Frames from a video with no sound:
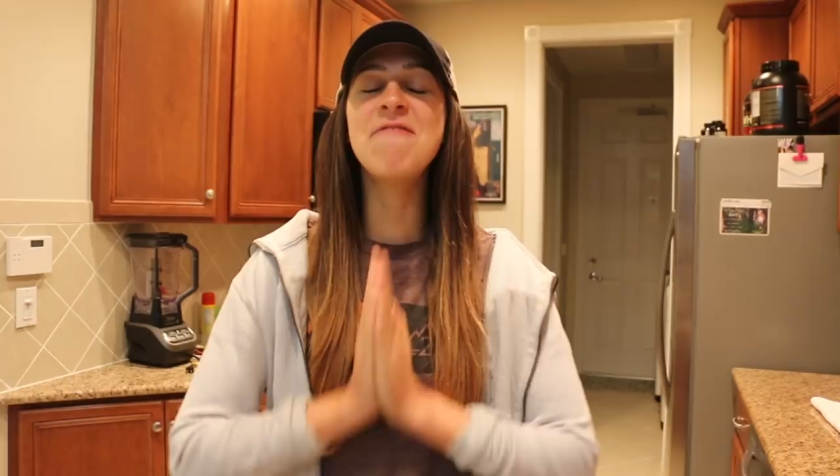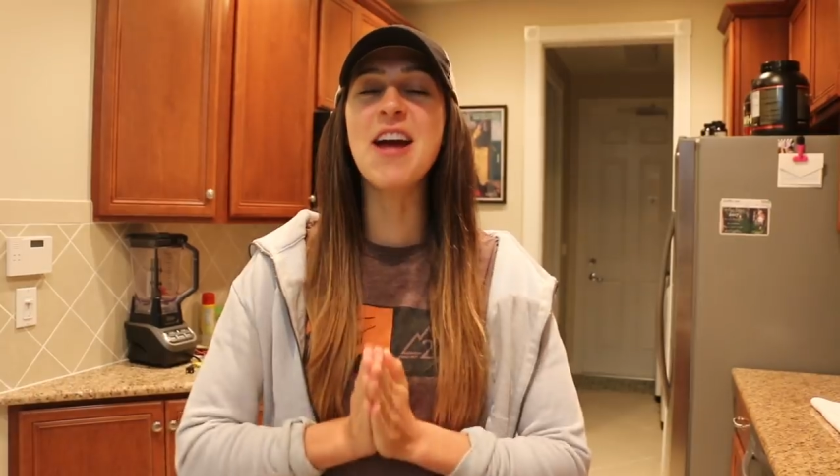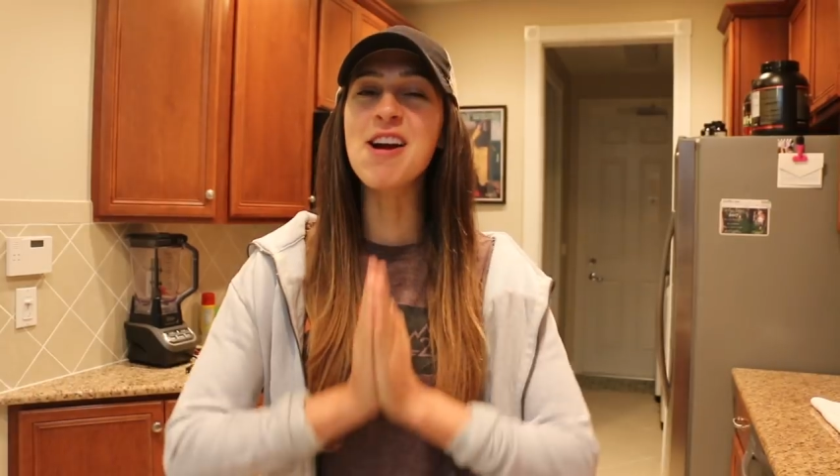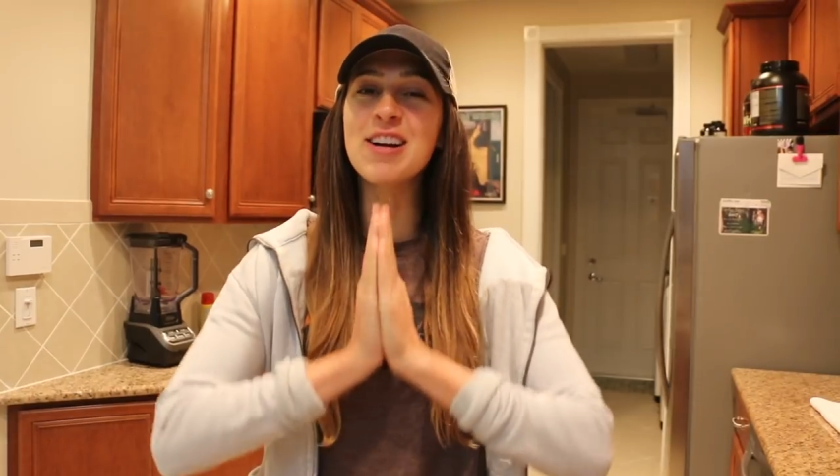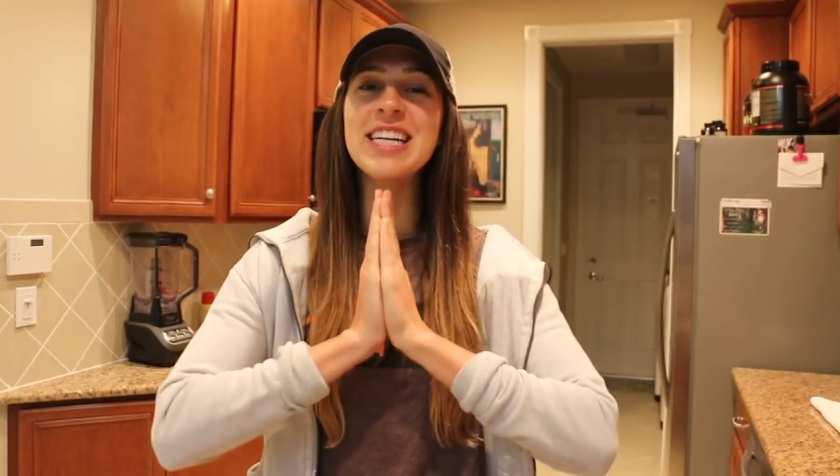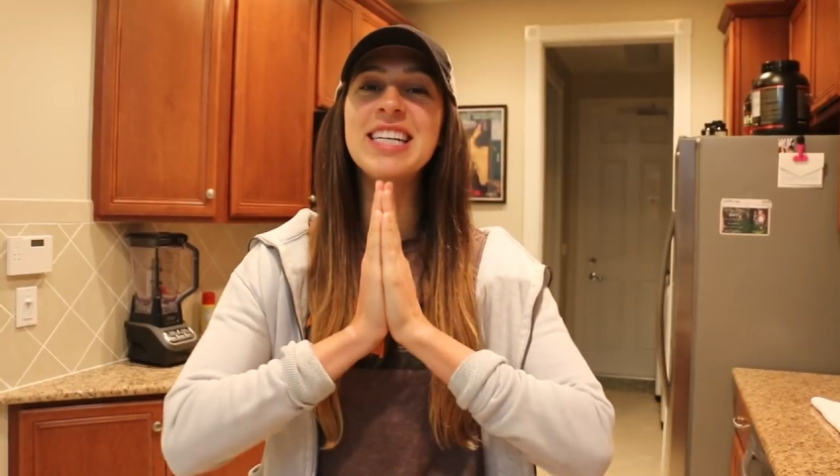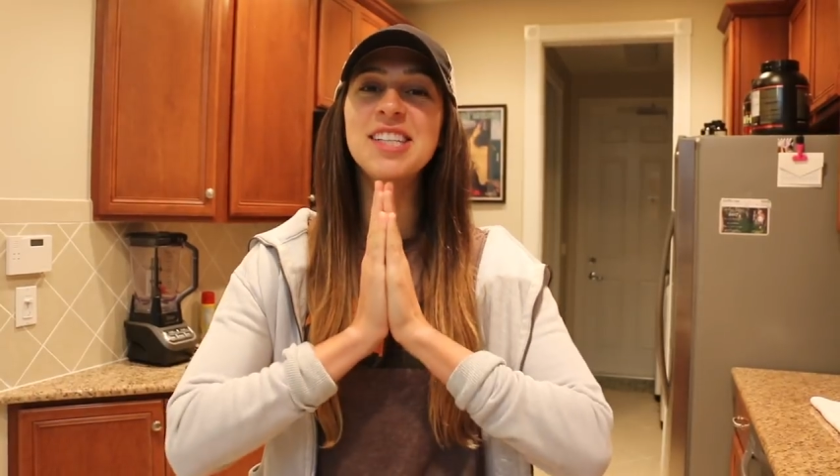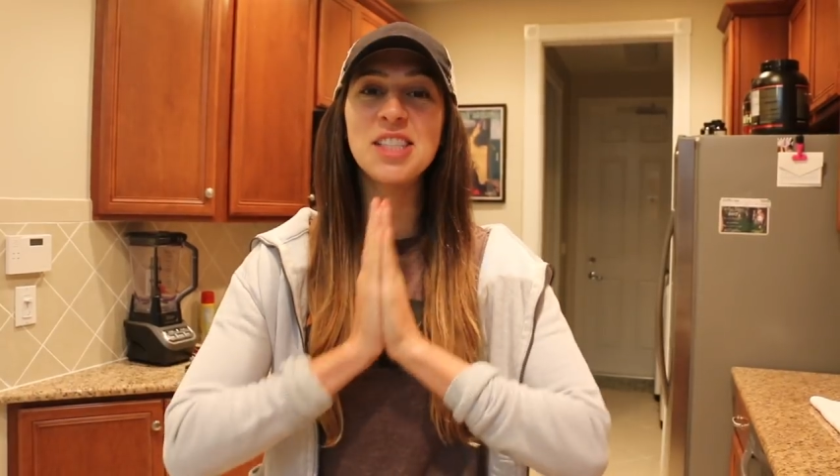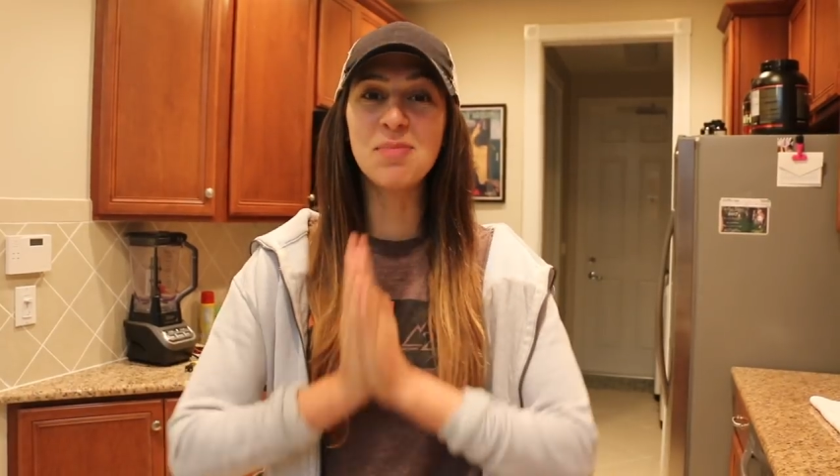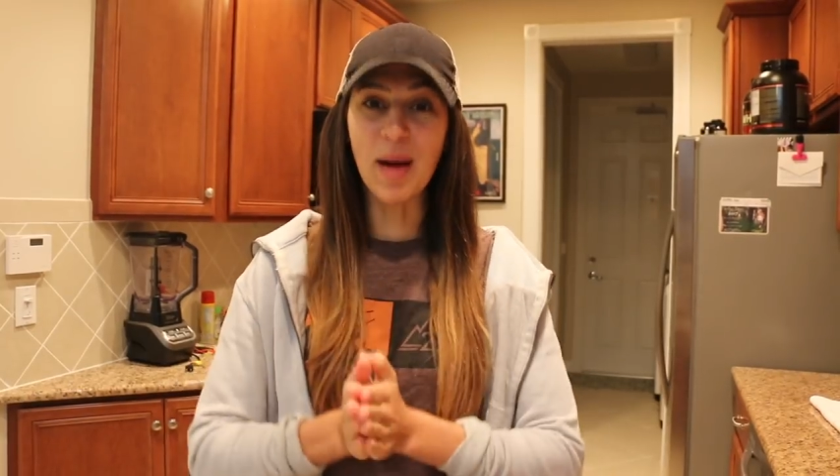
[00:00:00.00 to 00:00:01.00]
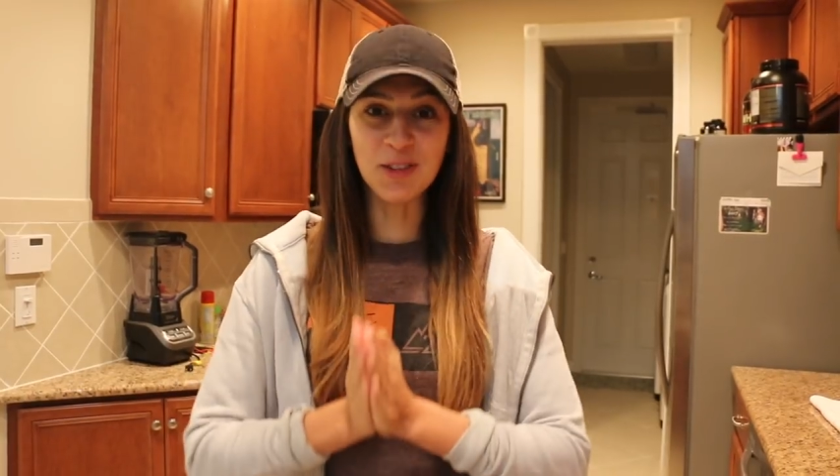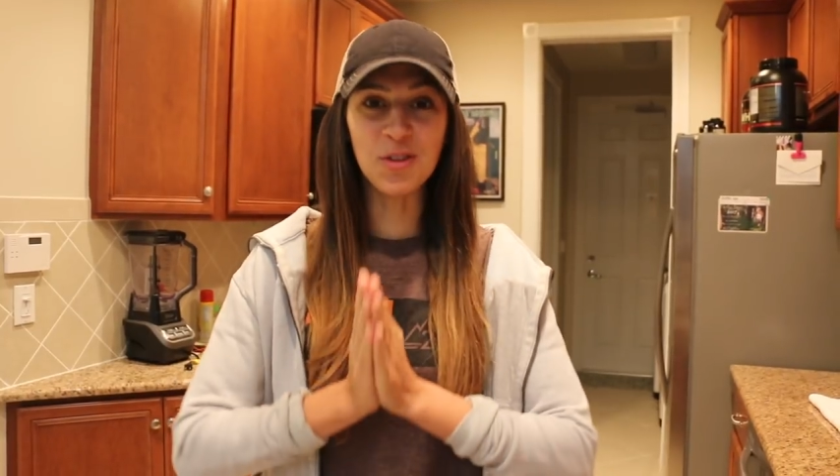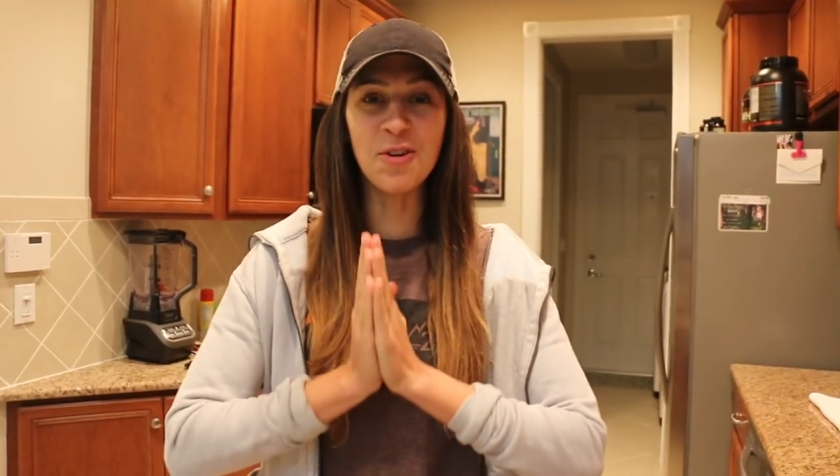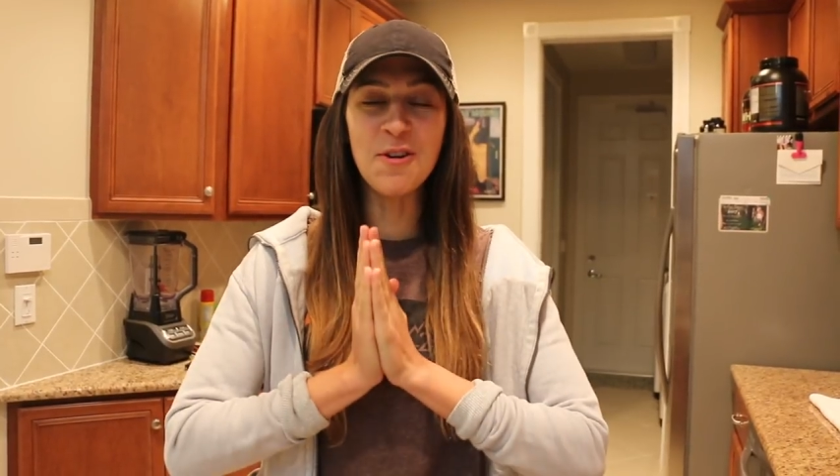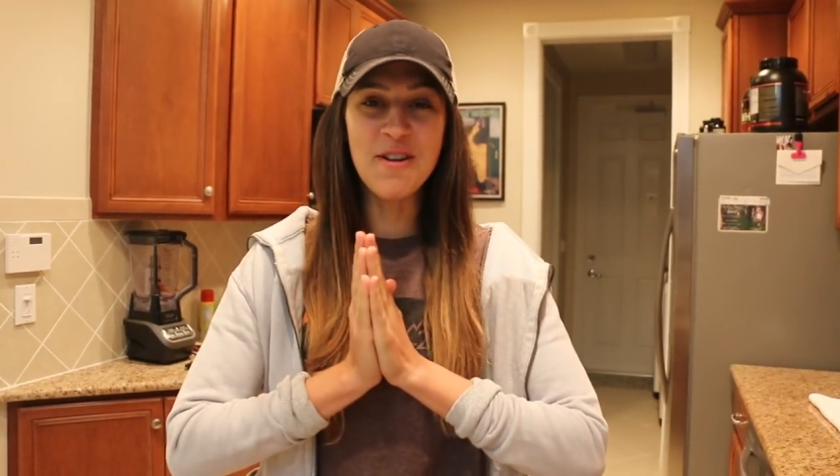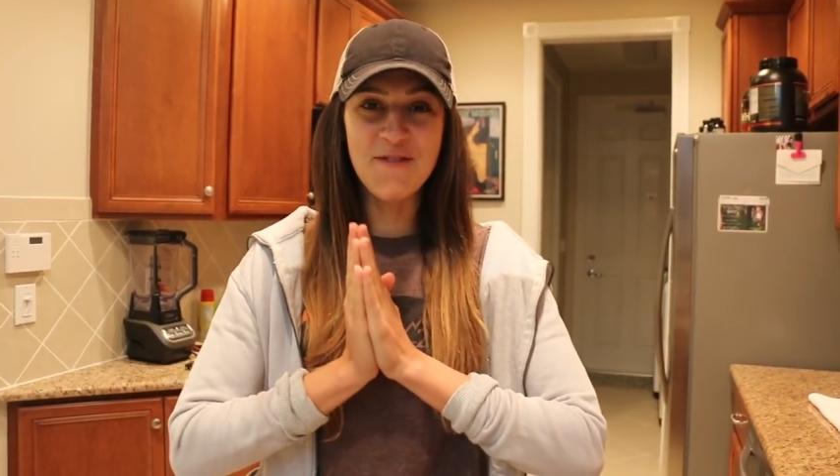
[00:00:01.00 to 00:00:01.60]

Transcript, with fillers: very special